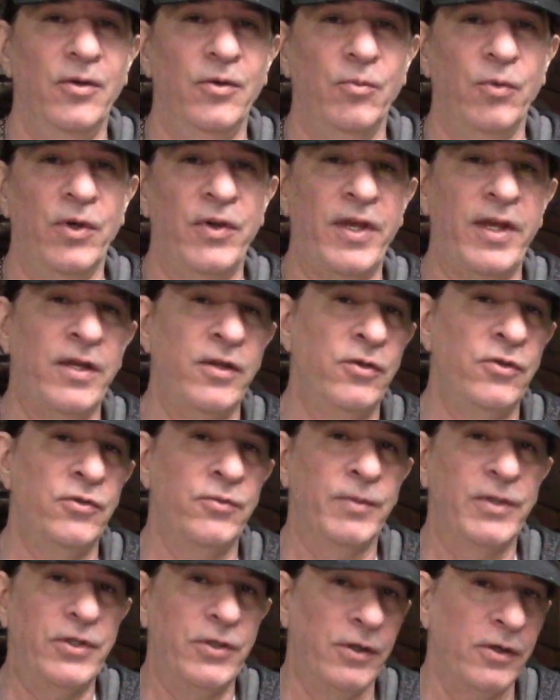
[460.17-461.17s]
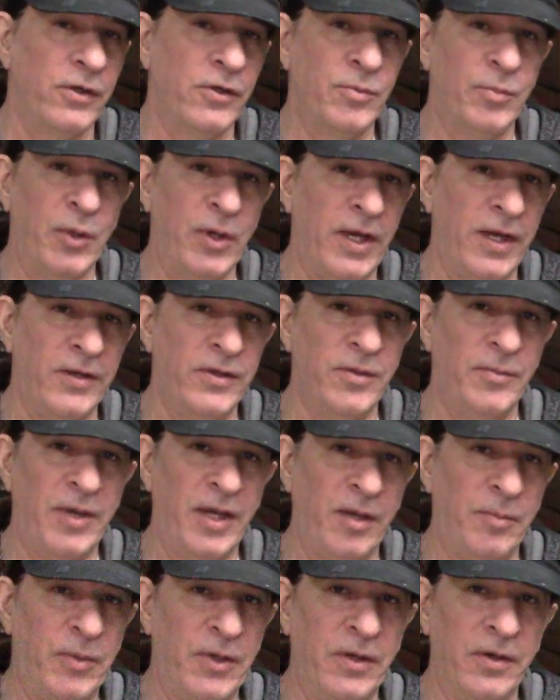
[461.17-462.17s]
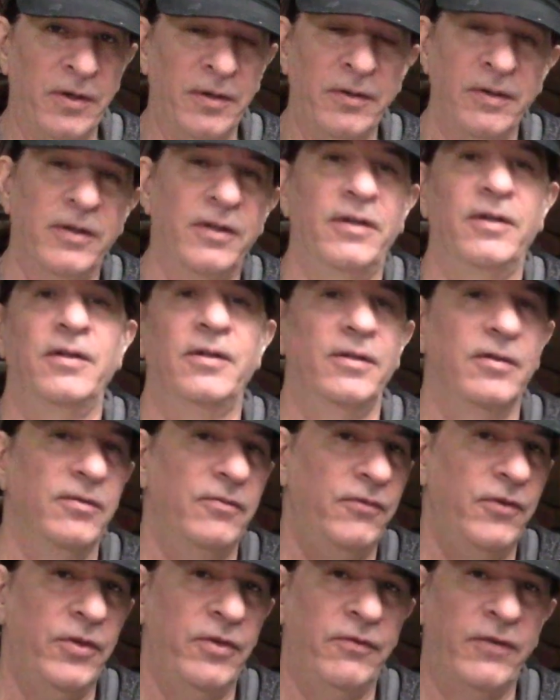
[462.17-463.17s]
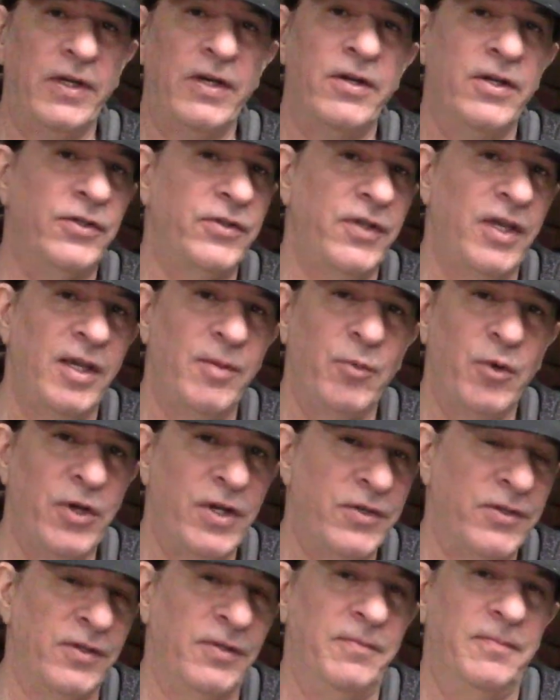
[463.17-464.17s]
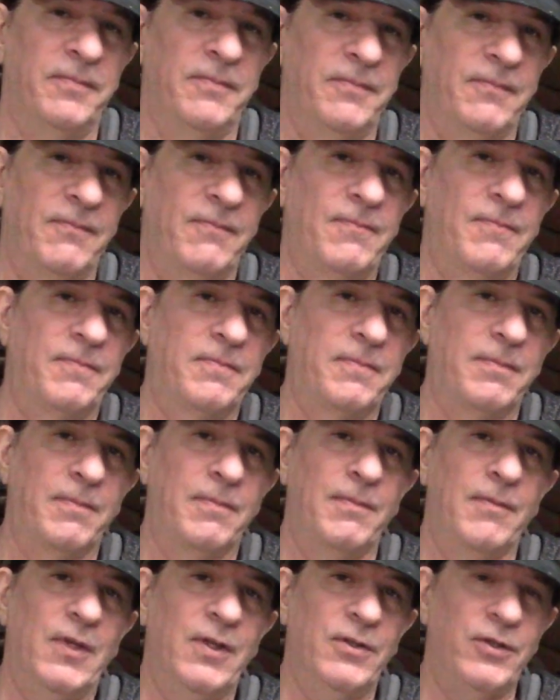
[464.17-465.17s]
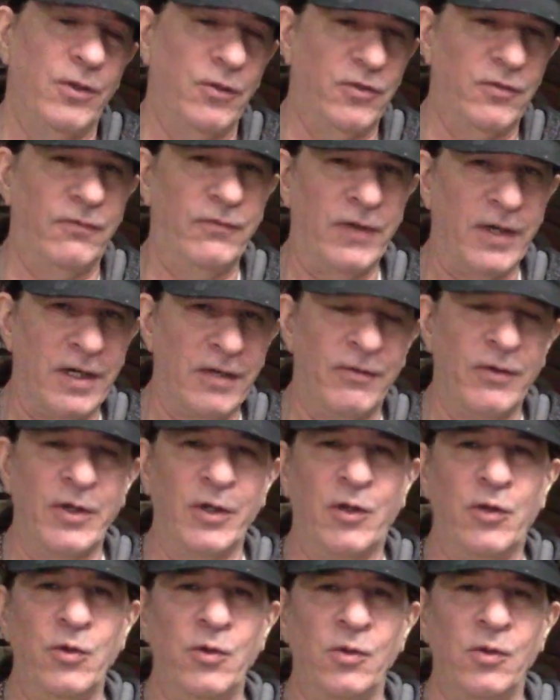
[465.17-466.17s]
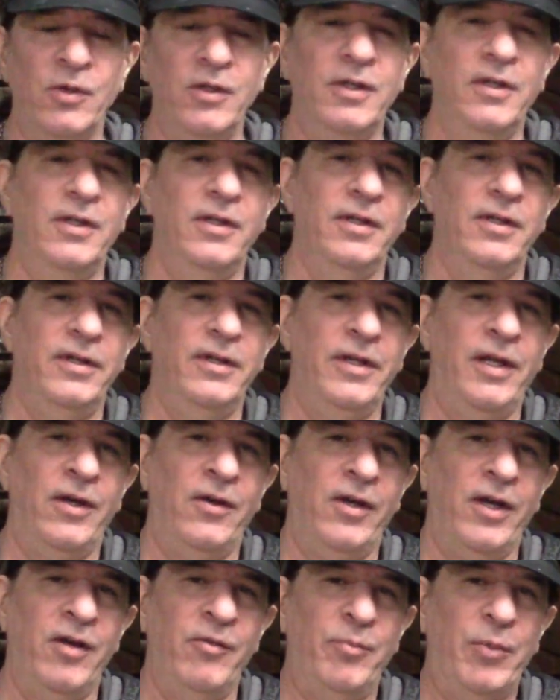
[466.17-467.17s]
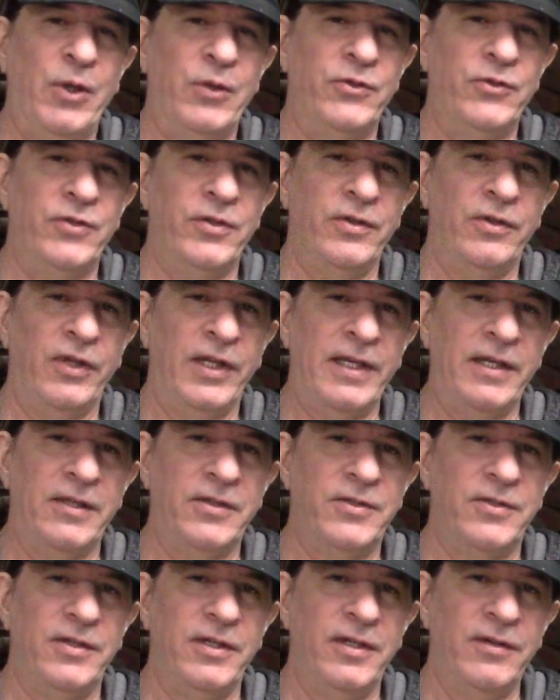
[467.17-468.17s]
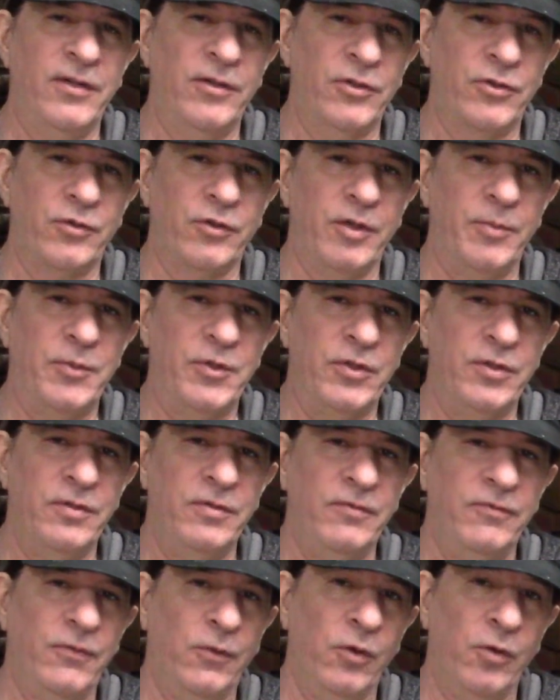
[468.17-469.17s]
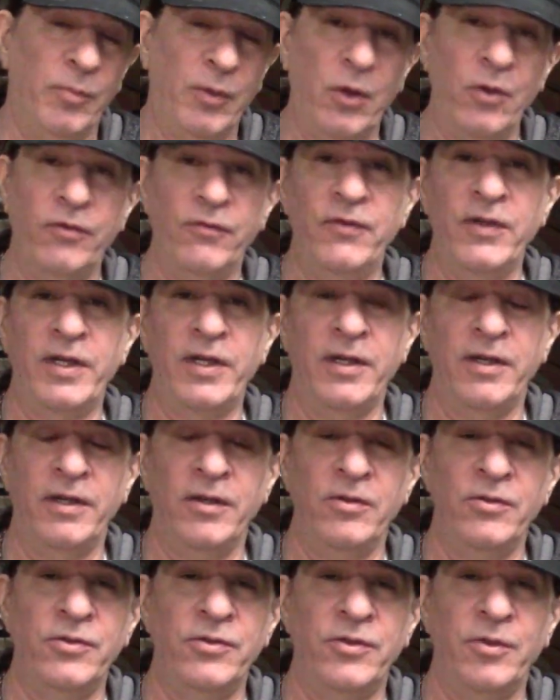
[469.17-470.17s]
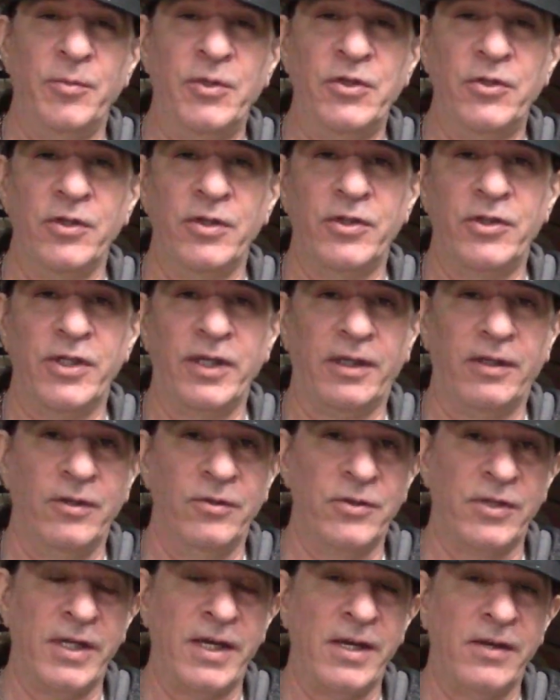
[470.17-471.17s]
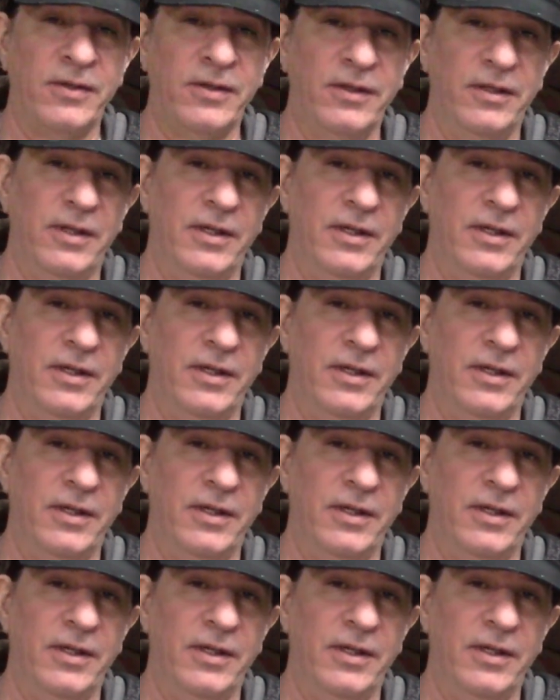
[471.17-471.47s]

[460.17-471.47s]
where they use returned bread to make beer for the very same reason. So it's very, very cool. Now, I've posted links in the description for both videos, so be sure to check those out,